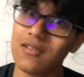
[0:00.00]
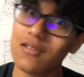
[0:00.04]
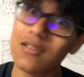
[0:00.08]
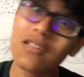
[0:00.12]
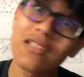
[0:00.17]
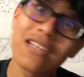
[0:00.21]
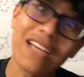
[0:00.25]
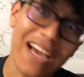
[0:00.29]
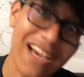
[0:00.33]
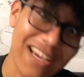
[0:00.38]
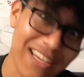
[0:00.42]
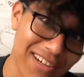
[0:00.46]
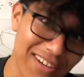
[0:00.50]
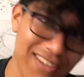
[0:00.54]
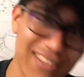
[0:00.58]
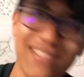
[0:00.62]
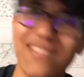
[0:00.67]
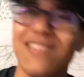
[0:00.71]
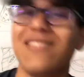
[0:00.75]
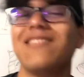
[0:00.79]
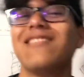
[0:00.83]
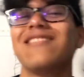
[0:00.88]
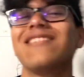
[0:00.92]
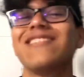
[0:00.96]
Kinda.
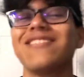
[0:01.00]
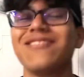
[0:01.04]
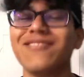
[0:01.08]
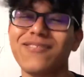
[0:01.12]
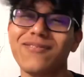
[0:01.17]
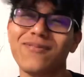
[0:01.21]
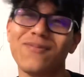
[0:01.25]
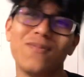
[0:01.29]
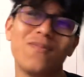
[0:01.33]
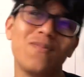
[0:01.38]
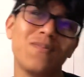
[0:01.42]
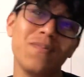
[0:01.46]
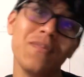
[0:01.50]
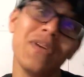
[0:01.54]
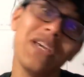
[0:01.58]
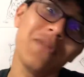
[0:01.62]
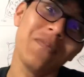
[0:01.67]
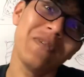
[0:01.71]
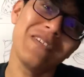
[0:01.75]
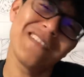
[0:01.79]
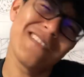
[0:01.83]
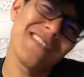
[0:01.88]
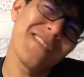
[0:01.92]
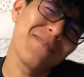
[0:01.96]

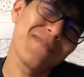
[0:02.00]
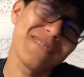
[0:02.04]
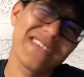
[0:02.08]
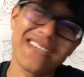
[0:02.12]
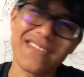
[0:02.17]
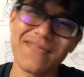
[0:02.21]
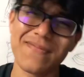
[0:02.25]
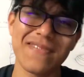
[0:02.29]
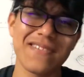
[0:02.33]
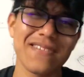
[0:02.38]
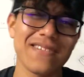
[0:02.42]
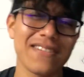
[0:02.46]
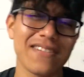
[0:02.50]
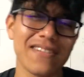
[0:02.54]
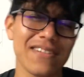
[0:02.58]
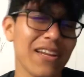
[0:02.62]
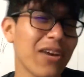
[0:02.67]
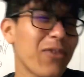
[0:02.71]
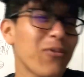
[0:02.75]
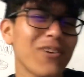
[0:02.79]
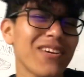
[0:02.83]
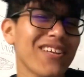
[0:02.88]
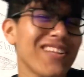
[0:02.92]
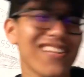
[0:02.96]
Maybe sometimes.
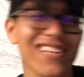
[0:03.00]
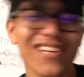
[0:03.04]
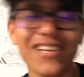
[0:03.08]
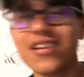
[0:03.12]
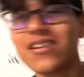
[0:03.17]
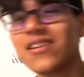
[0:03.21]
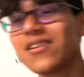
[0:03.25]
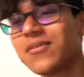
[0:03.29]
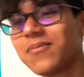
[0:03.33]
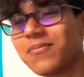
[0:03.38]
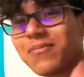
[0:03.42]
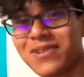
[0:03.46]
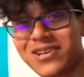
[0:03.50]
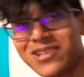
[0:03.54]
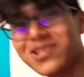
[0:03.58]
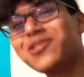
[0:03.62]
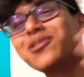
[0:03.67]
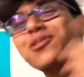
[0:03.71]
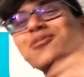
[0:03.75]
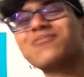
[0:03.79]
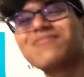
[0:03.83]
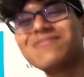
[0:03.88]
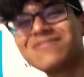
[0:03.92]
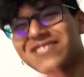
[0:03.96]
But you
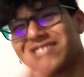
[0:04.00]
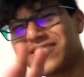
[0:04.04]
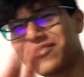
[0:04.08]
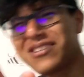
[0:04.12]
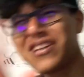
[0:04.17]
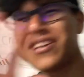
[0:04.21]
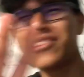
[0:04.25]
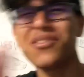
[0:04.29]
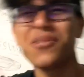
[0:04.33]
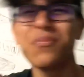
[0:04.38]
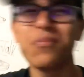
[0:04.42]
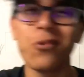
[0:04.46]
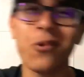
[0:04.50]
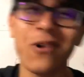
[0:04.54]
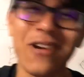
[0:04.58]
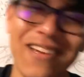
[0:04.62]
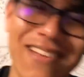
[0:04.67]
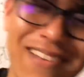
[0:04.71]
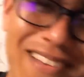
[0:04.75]
know, you get the point.